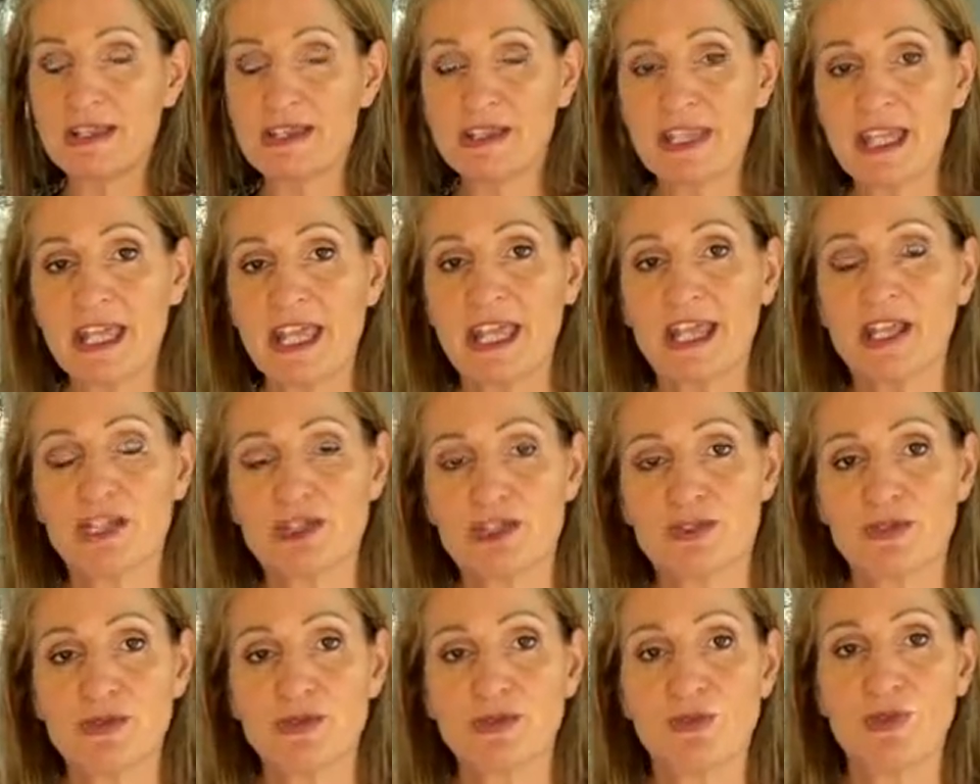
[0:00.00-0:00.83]
the
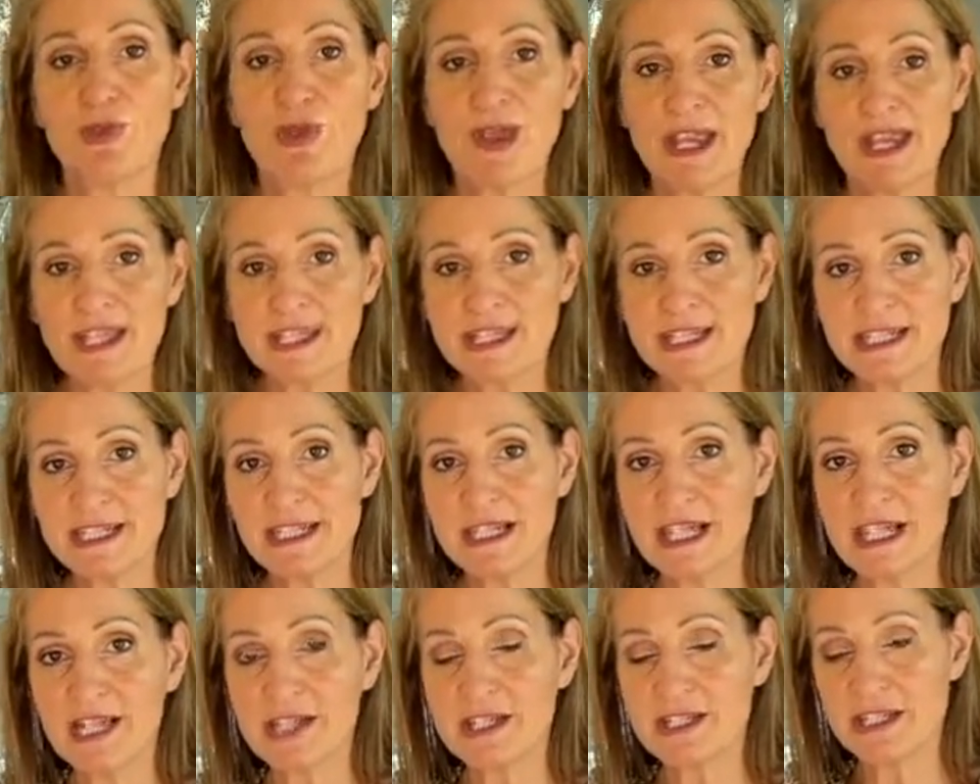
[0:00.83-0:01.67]
actual
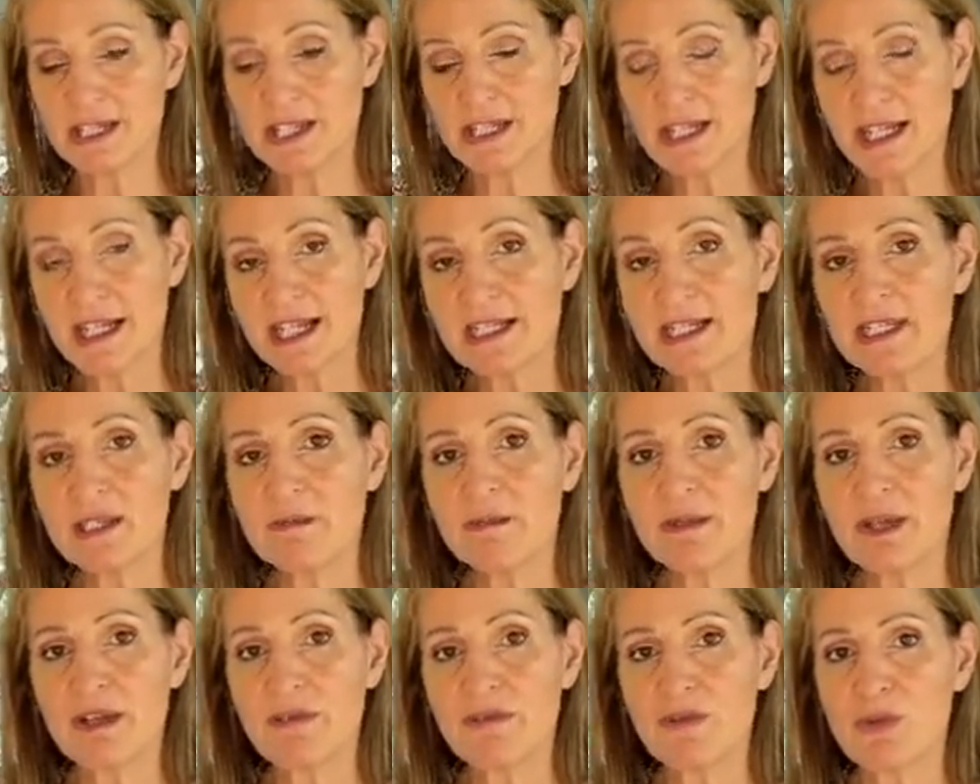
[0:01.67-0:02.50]
waistline, just slightly
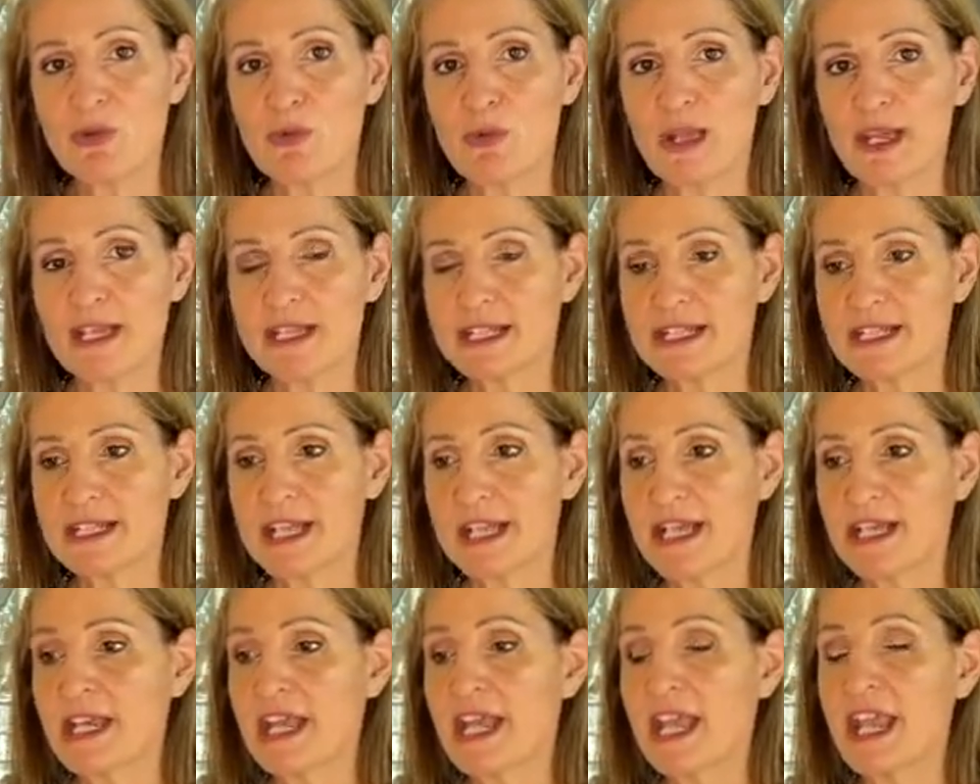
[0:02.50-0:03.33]
above the
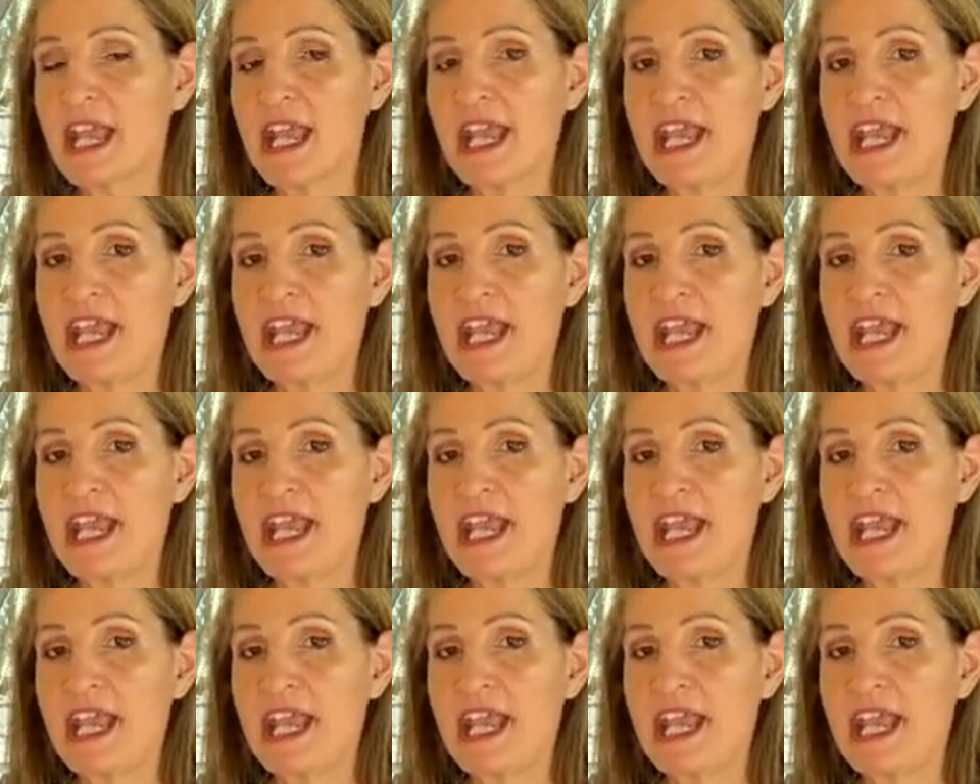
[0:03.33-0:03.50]
waistline,